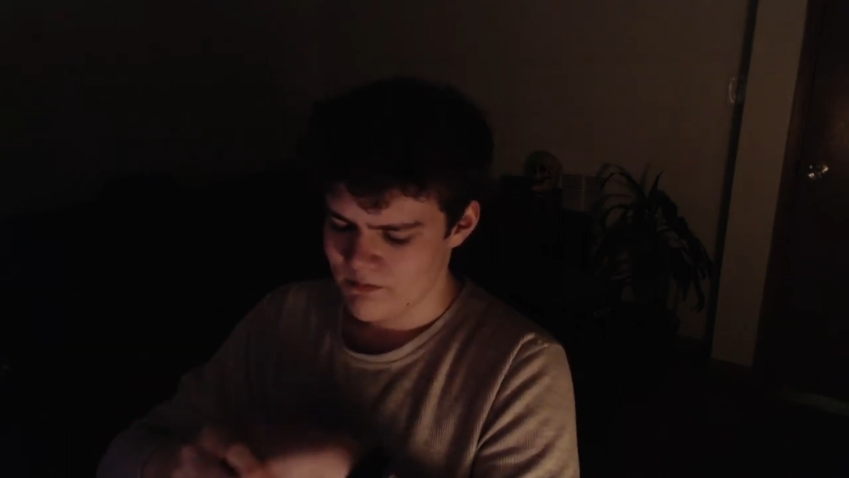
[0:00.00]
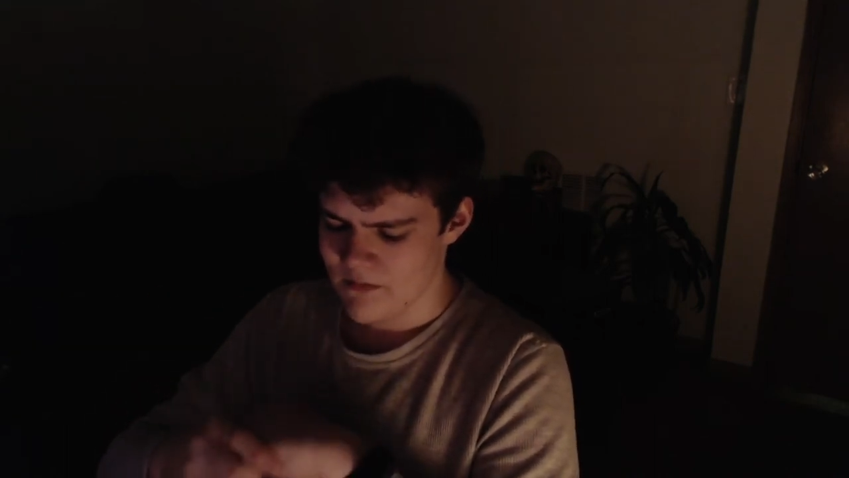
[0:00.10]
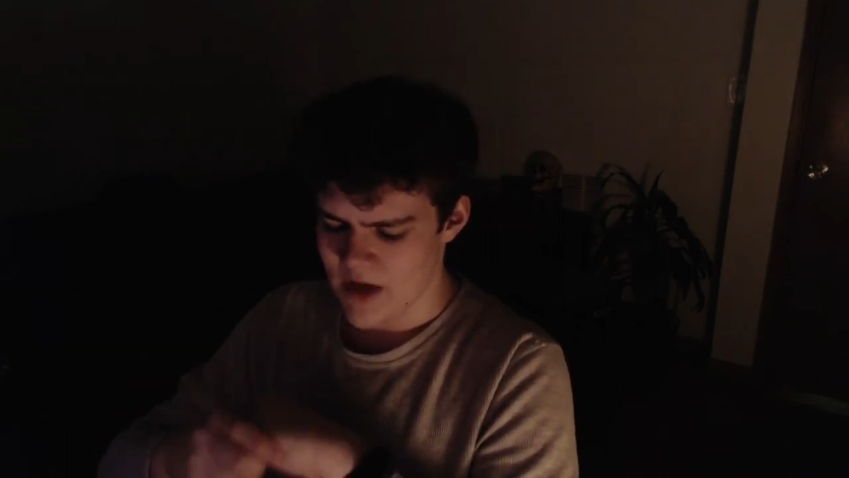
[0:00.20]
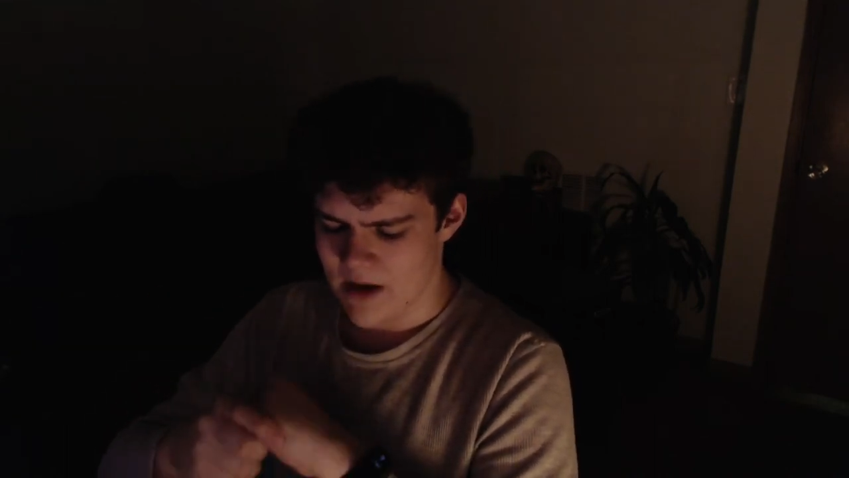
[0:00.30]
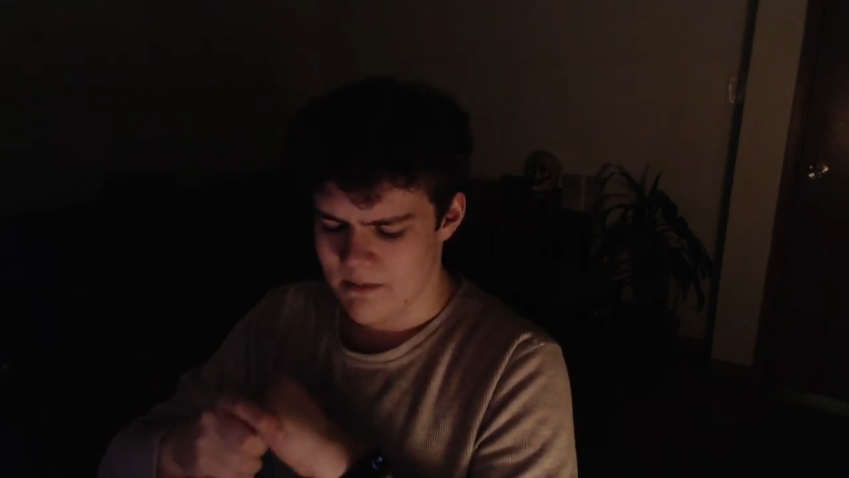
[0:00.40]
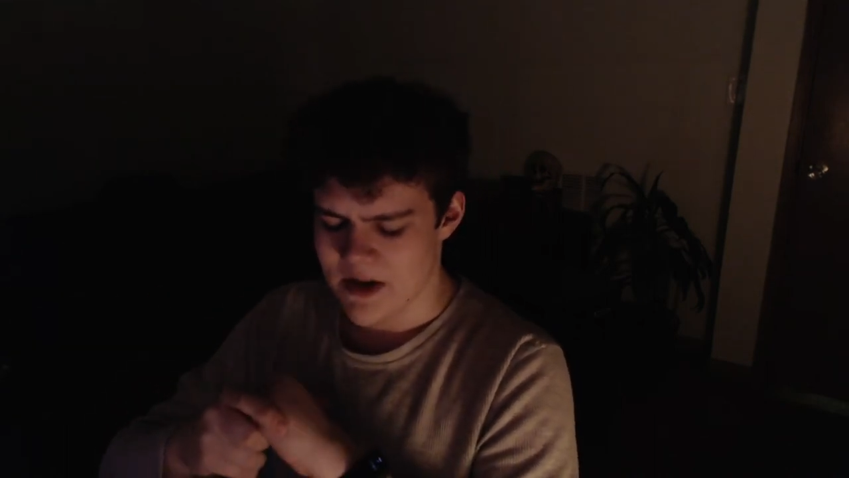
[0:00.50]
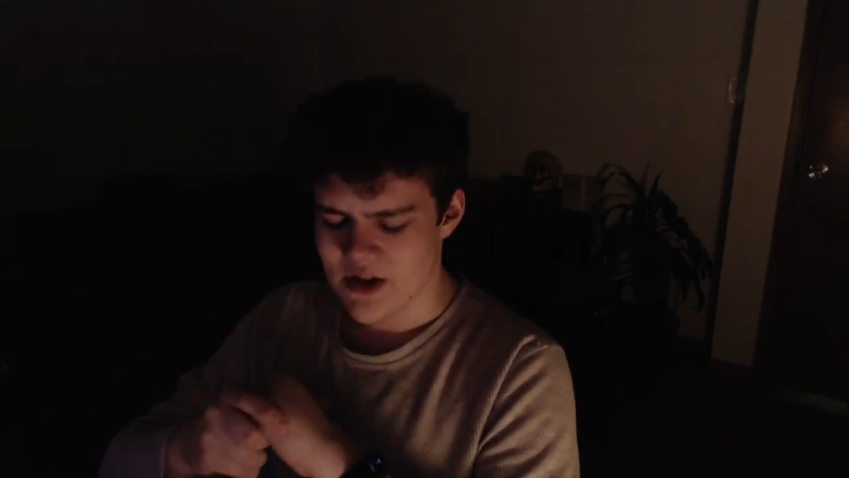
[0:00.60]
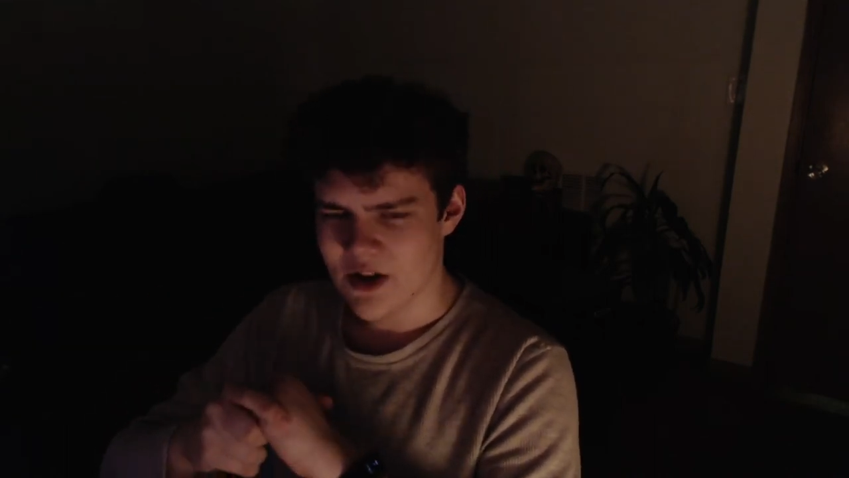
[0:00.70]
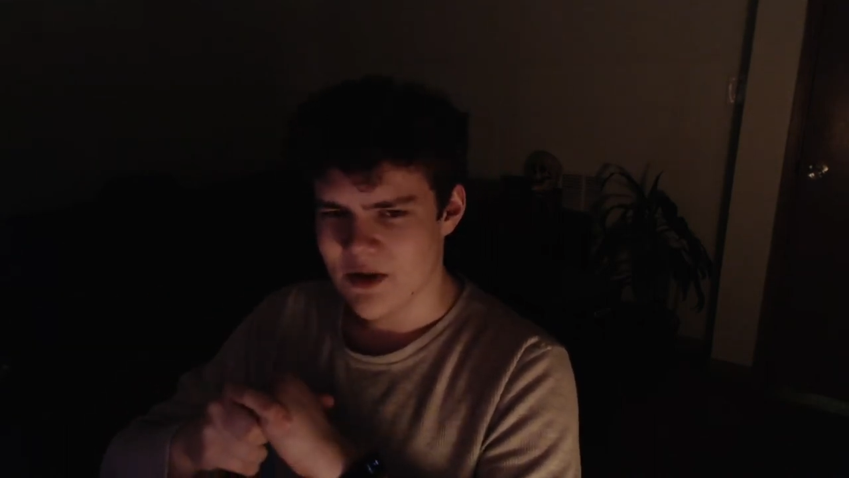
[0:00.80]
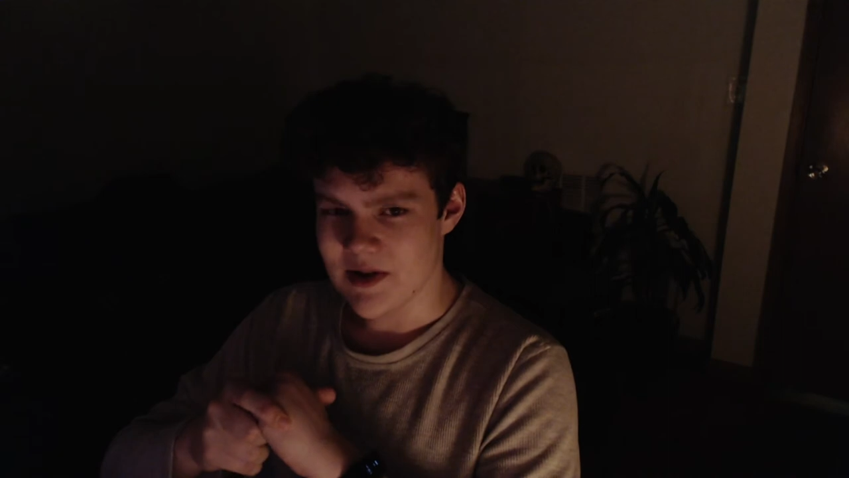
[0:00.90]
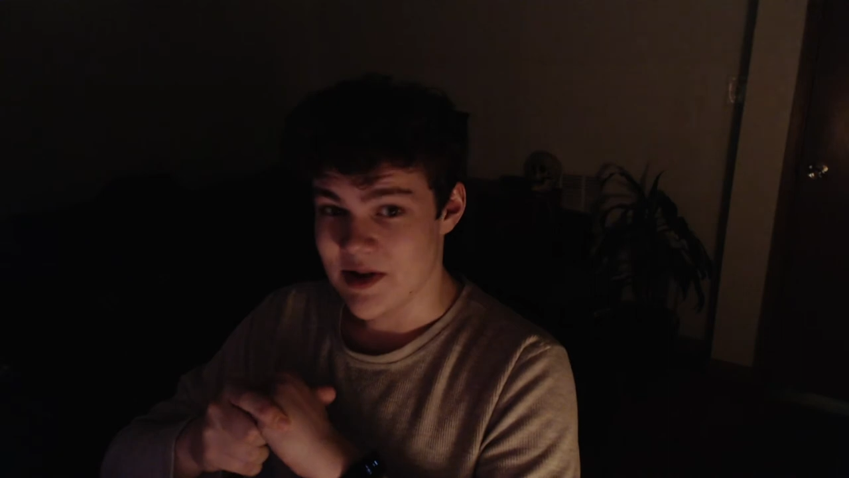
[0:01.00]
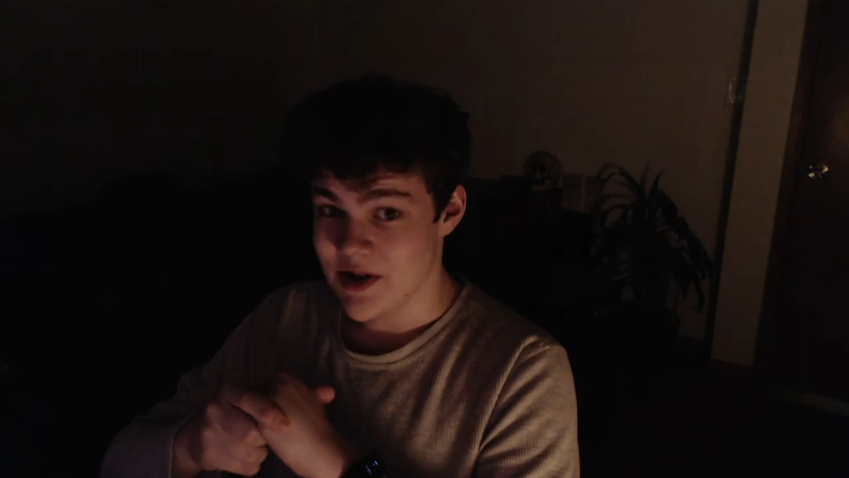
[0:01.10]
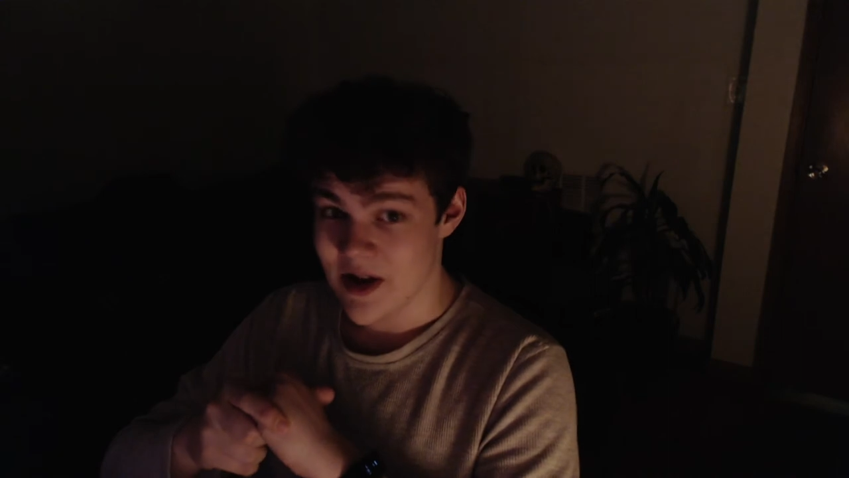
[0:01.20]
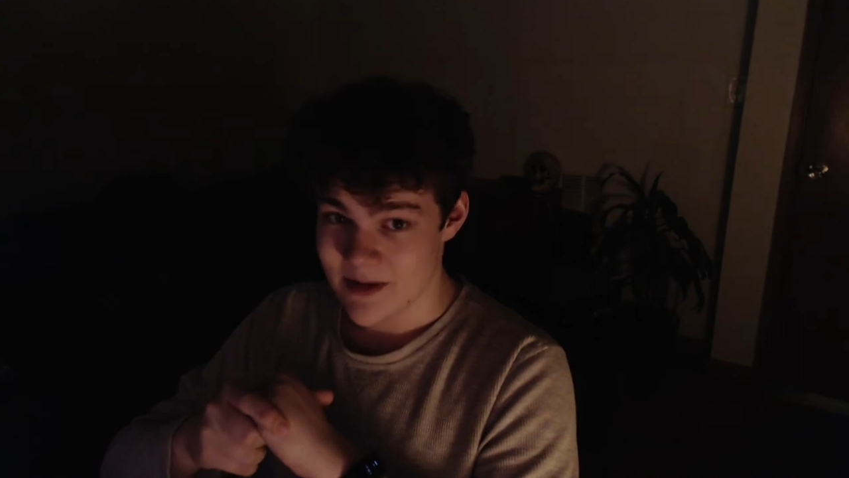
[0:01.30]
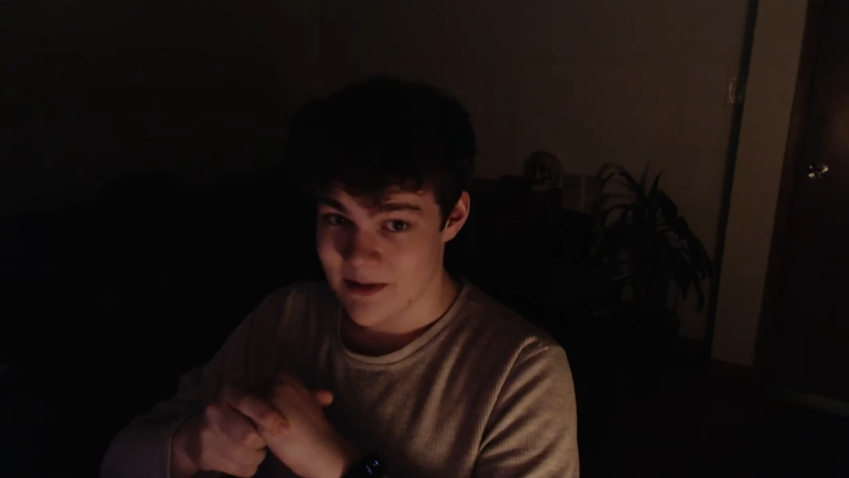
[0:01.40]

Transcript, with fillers: yeah, Manjaro is not a